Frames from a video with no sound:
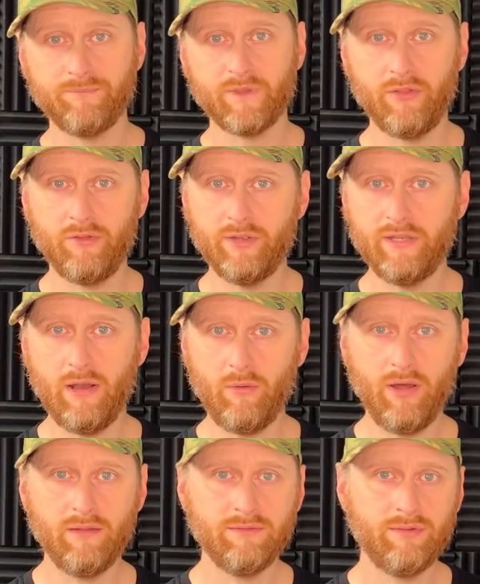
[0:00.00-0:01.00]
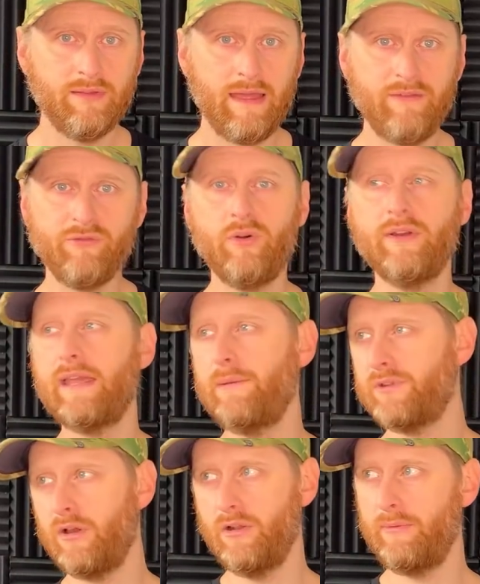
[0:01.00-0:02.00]
So I thought, you know what, everyone
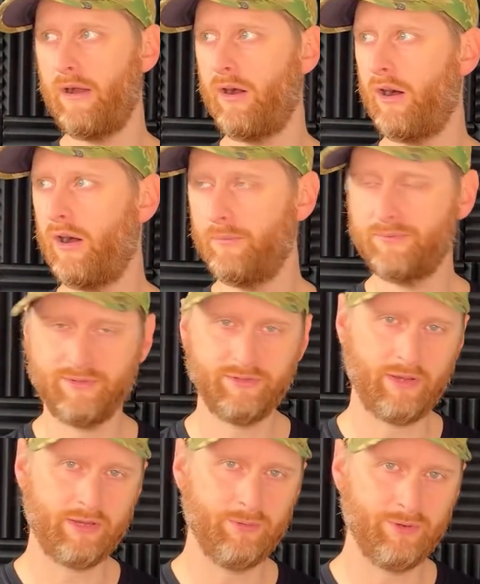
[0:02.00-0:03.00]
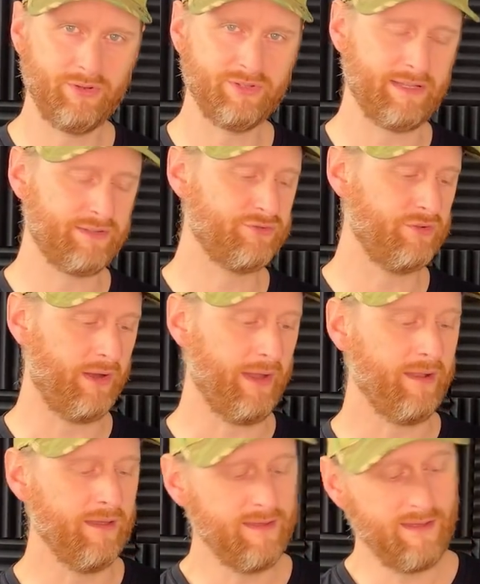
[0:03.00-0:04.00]
keeps going about R-hops in Toyko Maruis, let's try it.
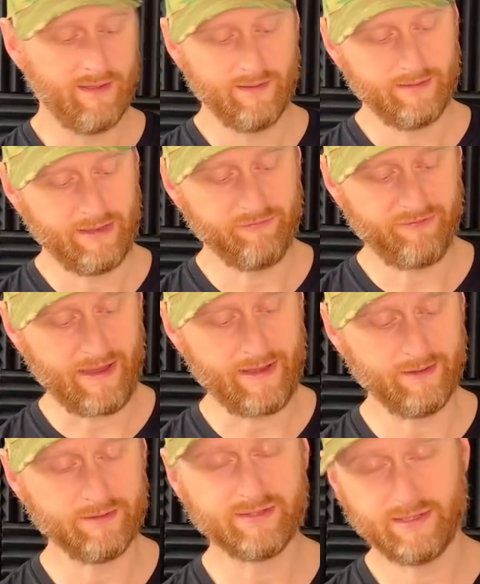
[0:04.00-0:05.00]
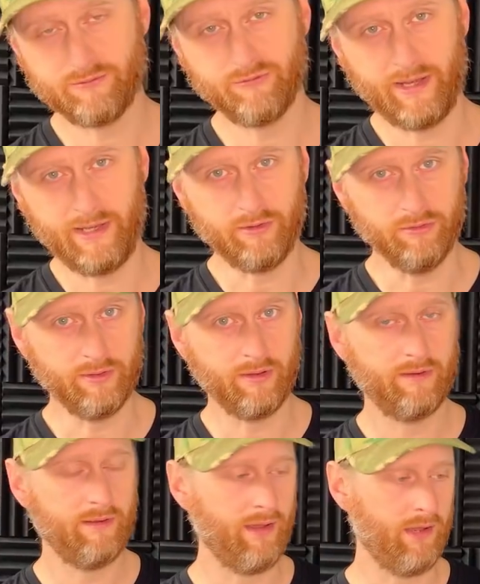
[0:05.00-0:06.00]
In fairness, it's really good.
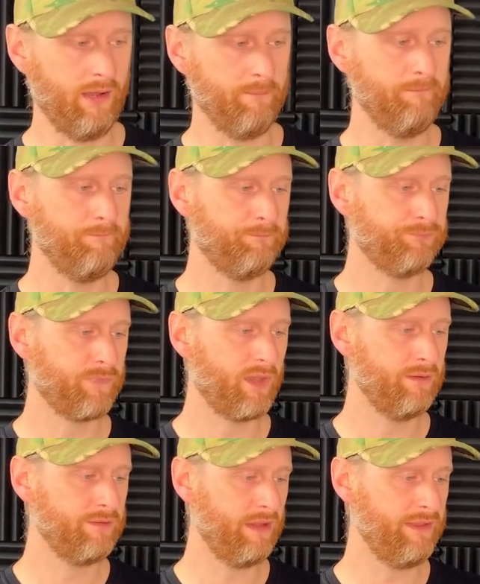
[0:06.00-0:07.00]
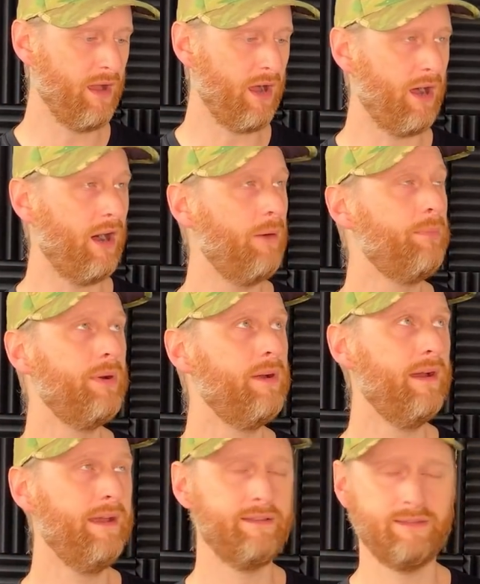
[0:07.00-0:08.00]
So the R-hop,
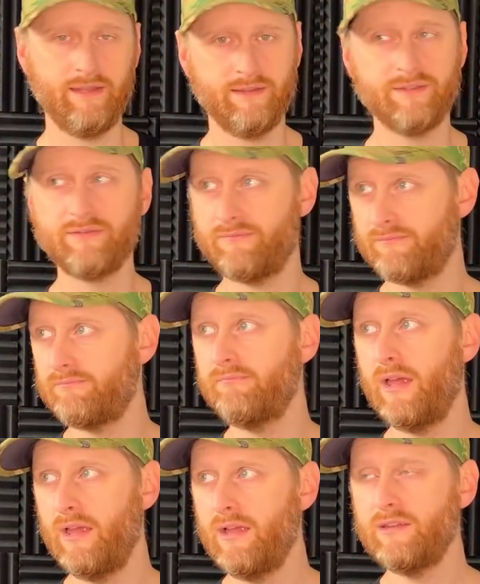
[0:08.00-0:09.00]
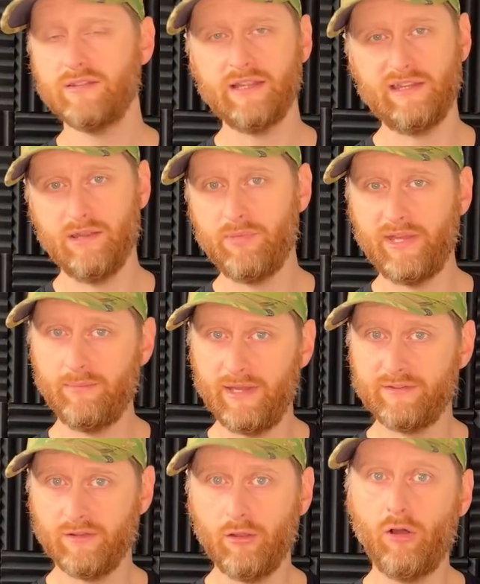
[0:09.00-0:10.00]
it's slinging the
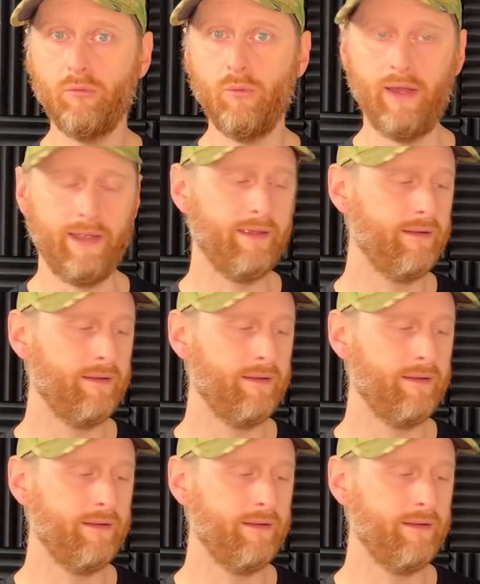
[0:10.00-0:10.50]
BBs a long way.